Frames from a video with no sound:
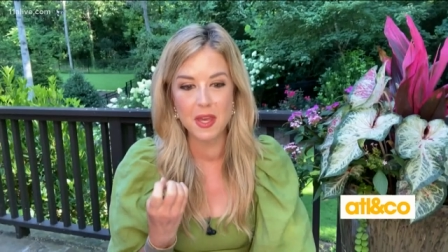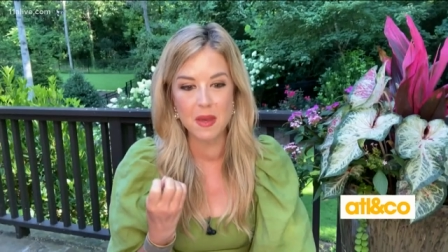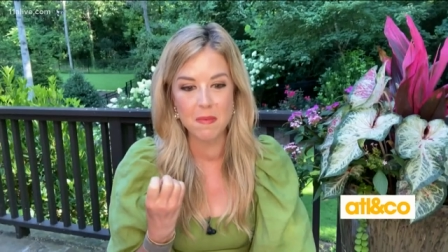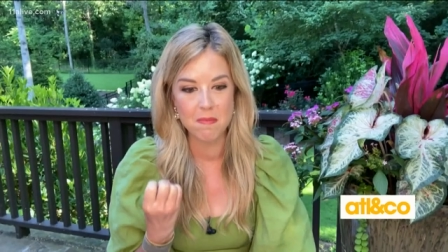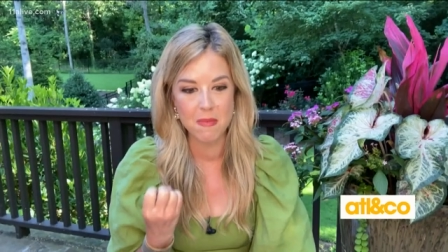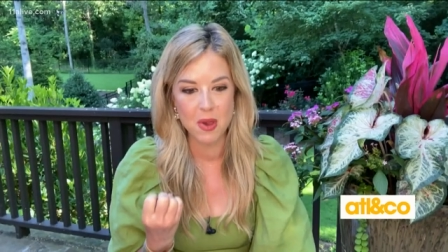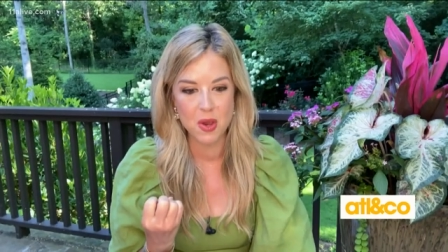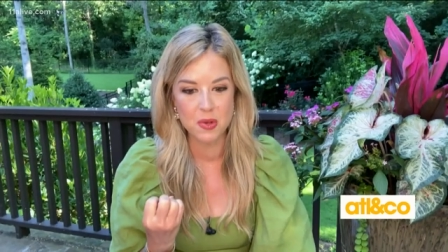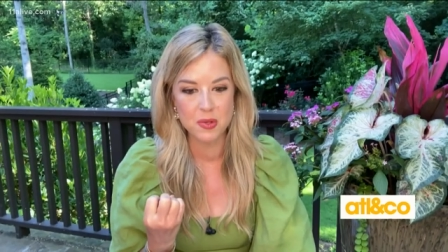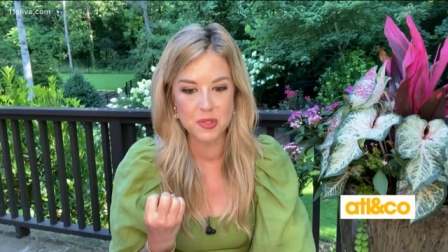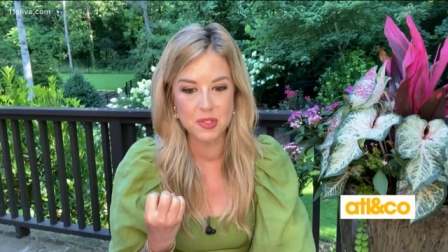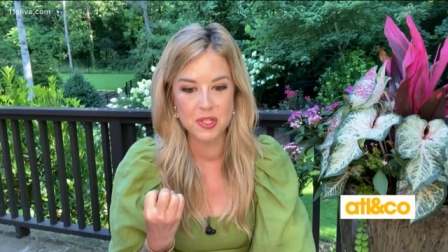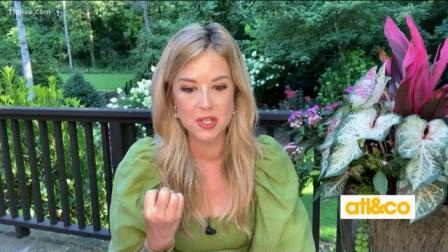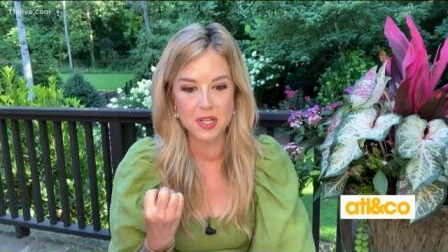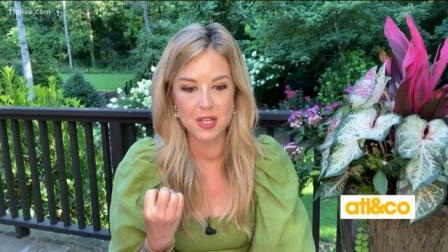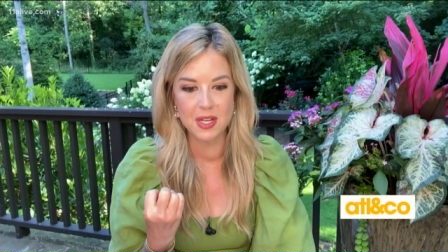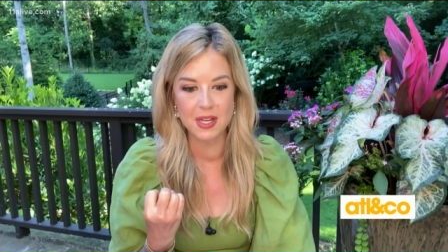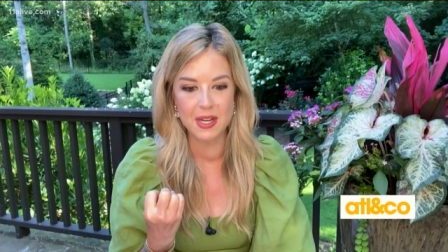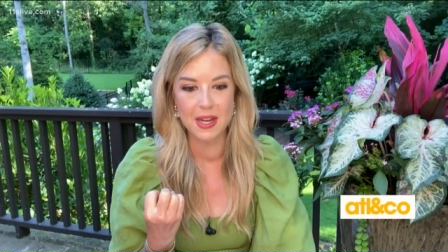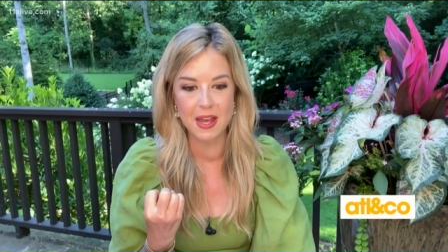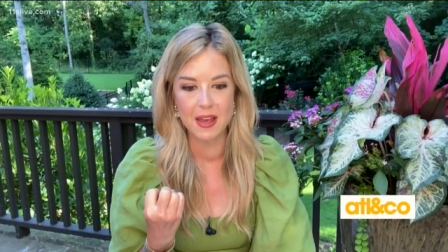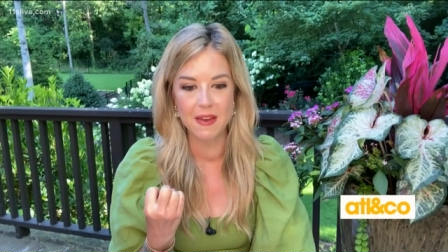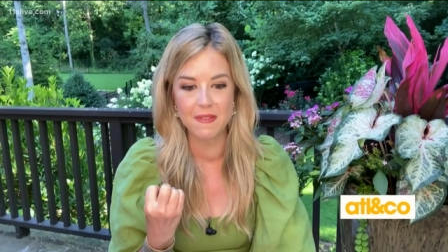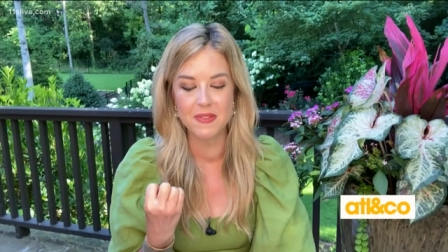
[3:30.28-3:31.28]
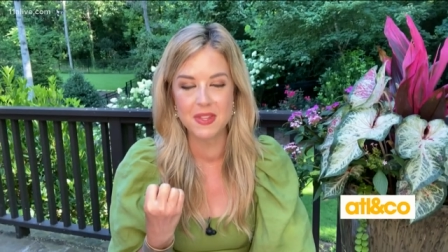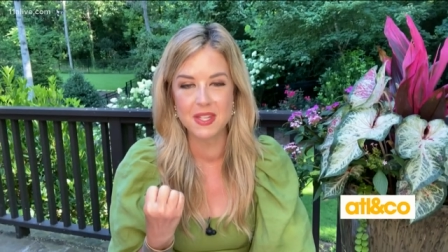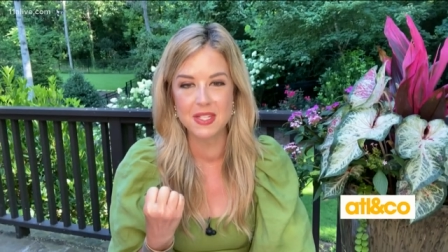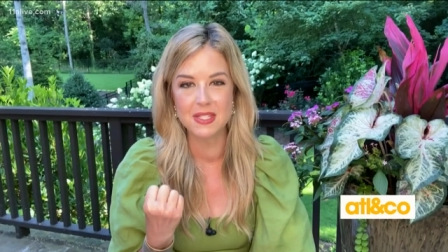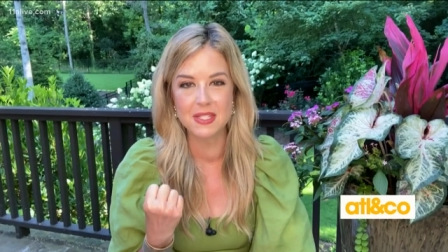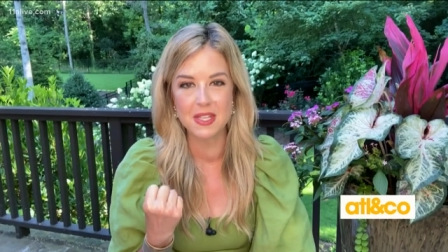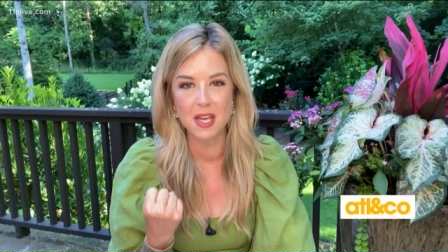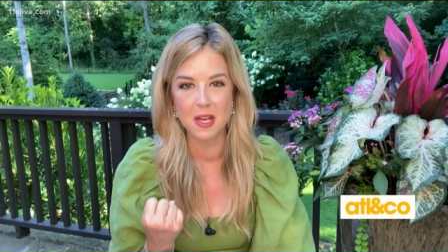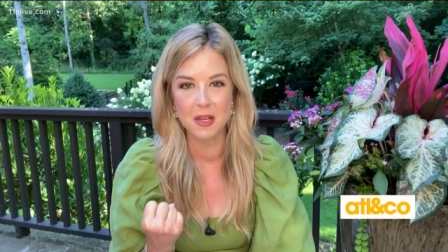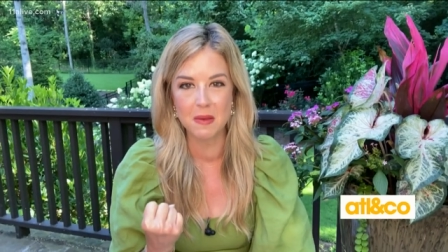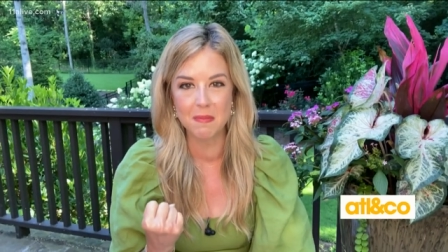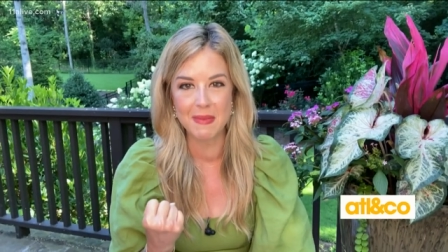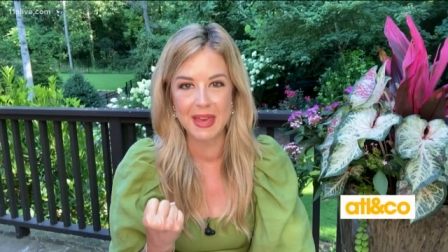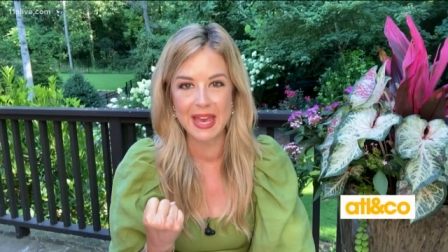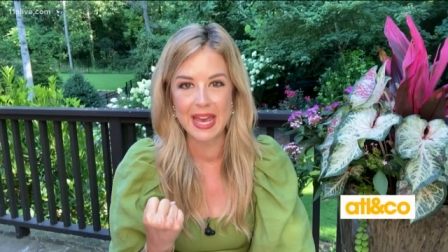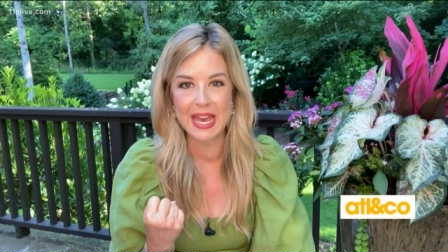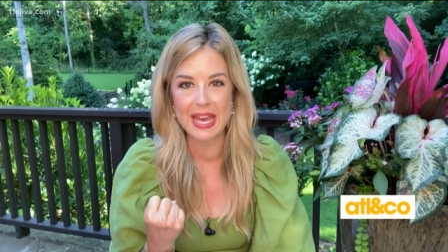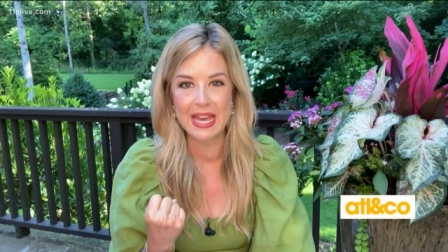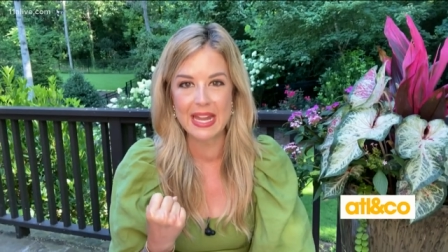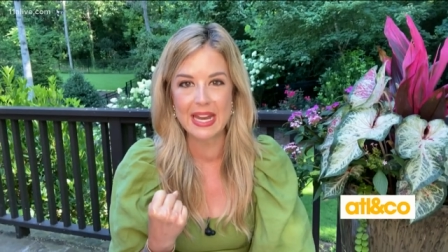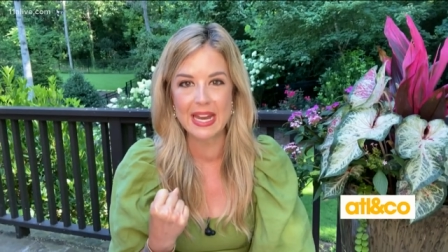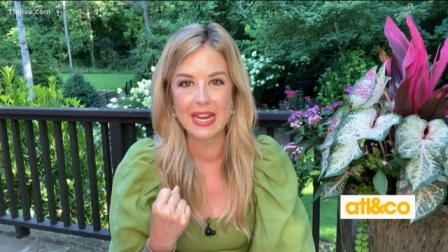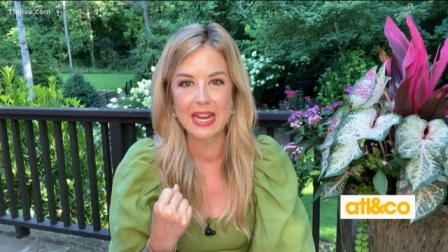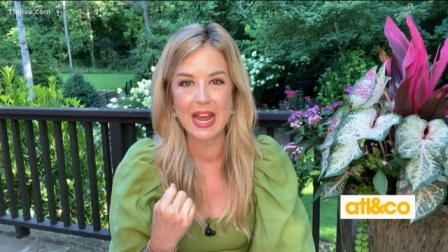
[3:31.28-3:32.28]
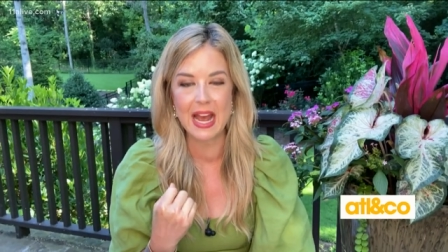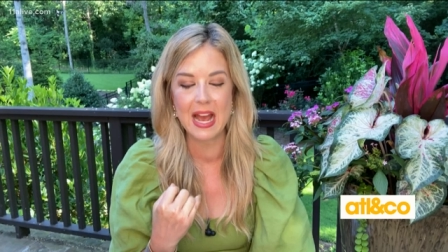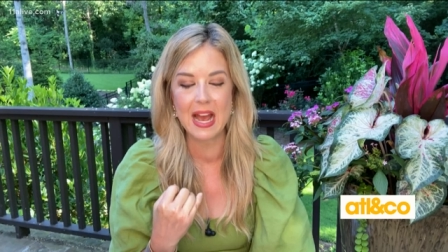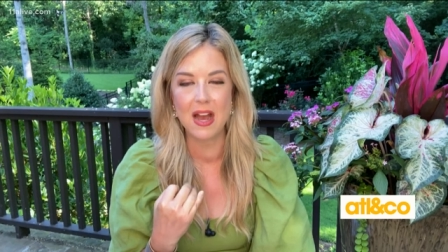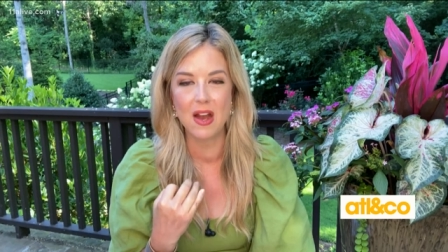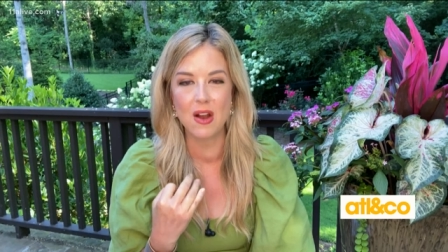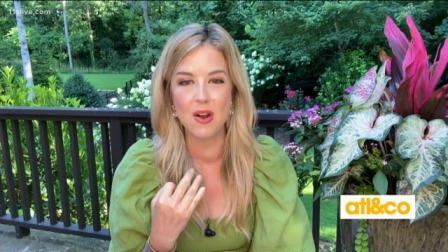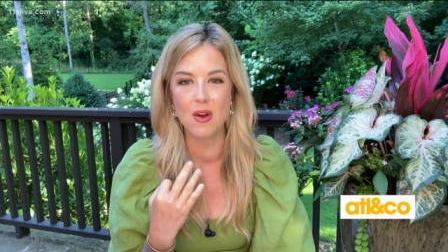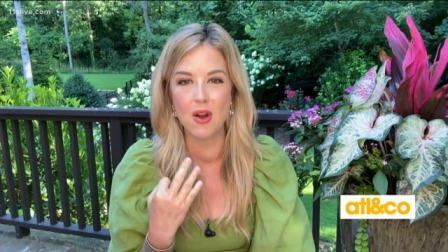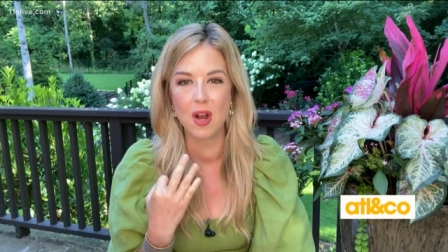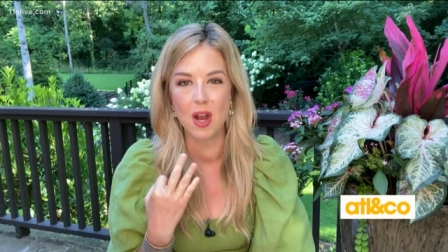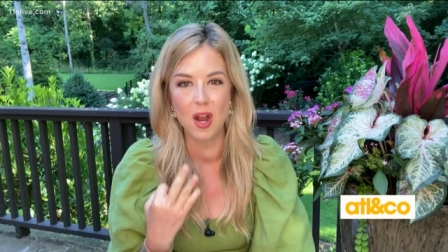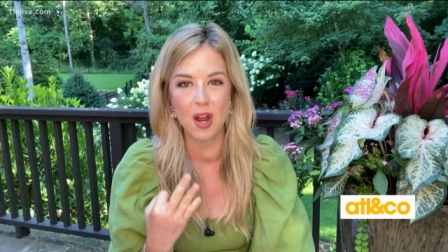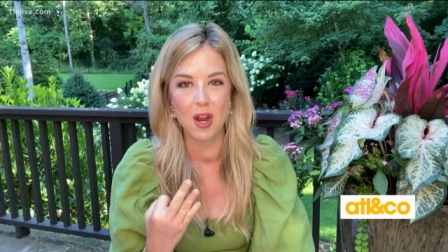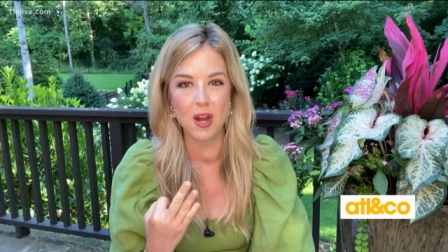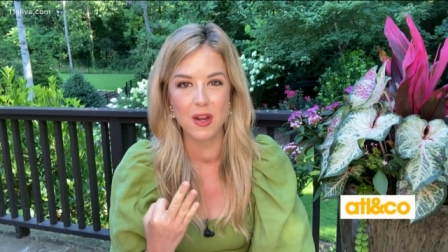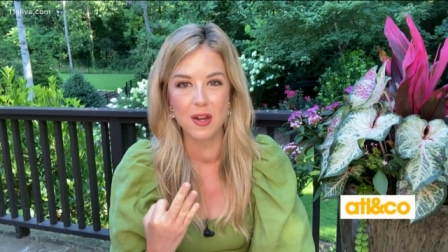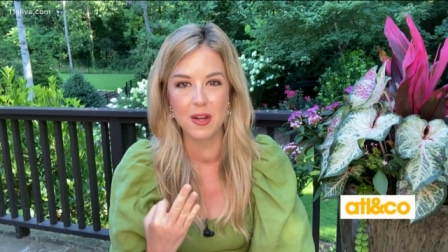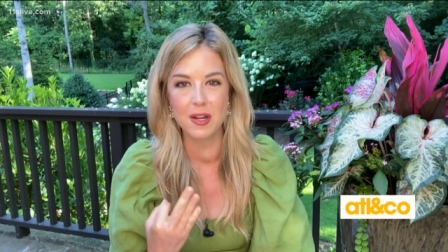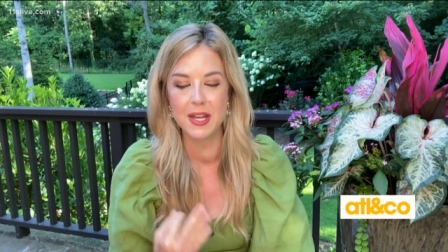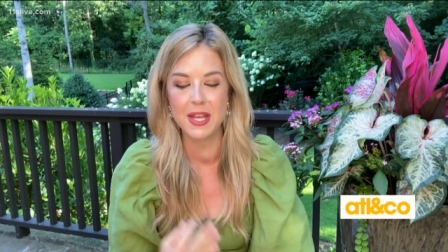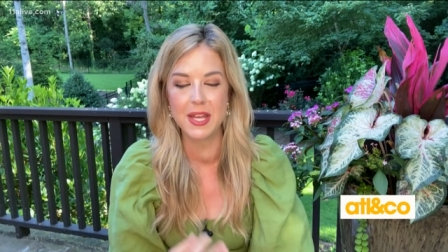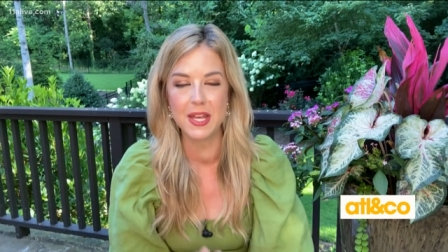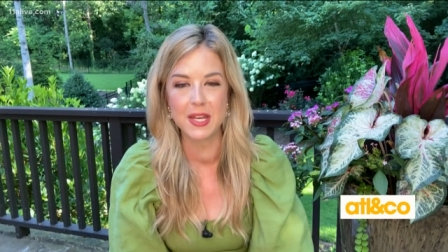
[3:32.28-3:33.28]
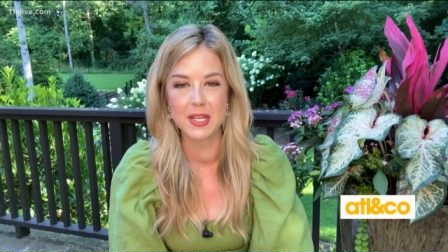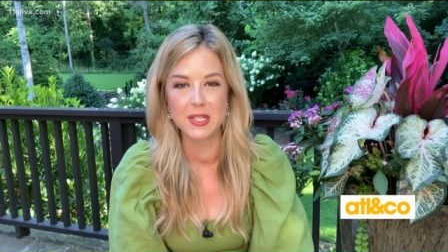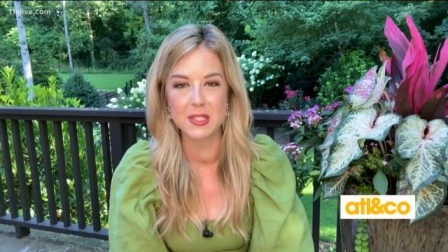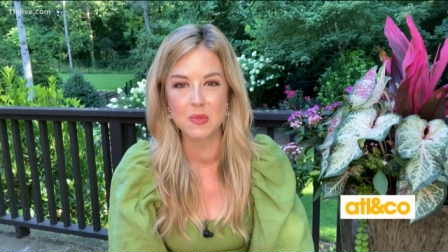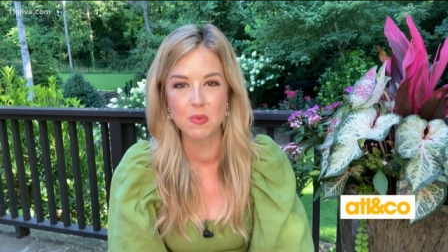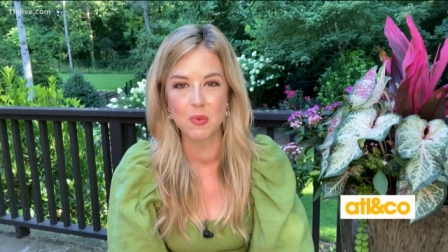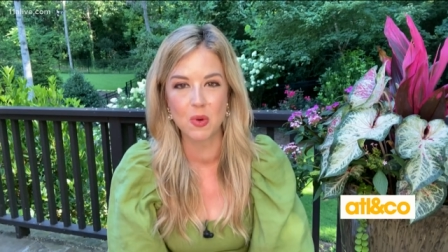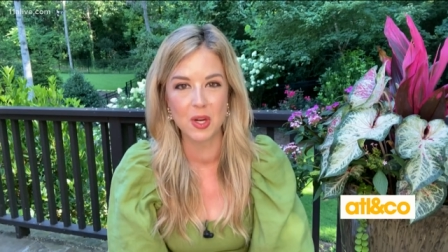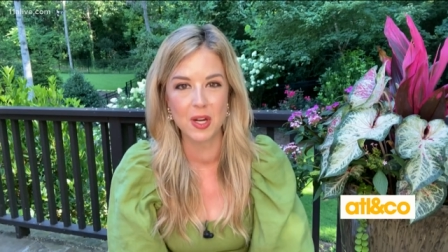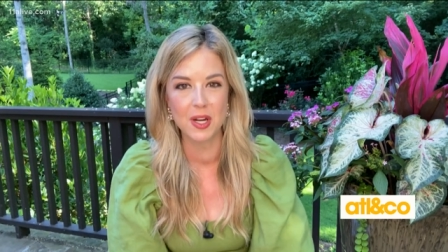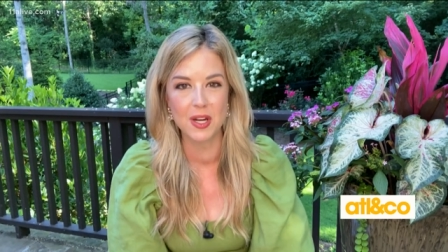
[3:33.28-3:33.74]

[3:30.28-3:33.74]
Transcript: the emotion of this young man and how hard he has